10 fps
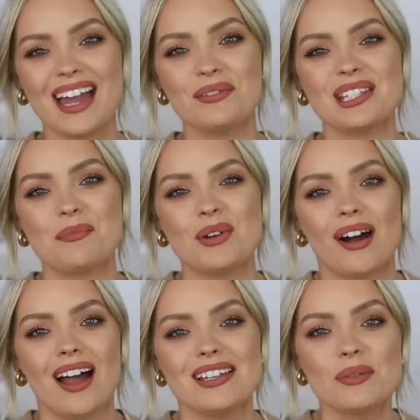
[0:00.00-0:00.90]
Hey, what's up you
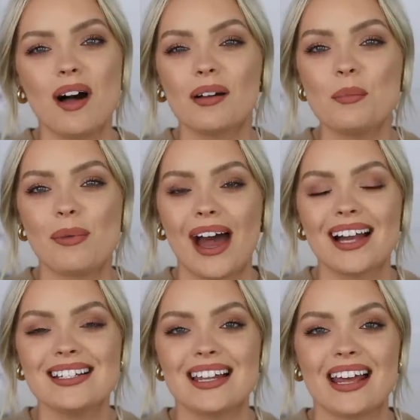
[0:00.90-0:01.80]
guys? Welcome
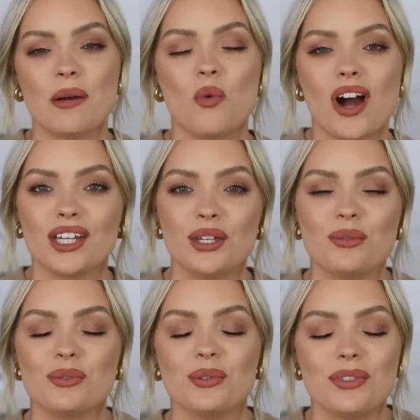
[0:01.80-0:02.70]
back. Today I'm walking
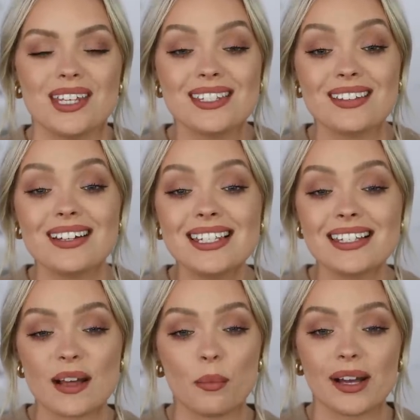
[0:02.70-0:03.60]
you through this look
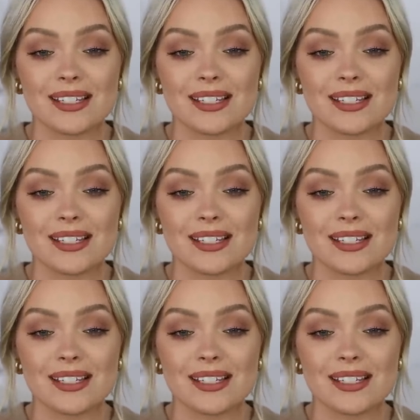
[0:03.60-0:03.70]
step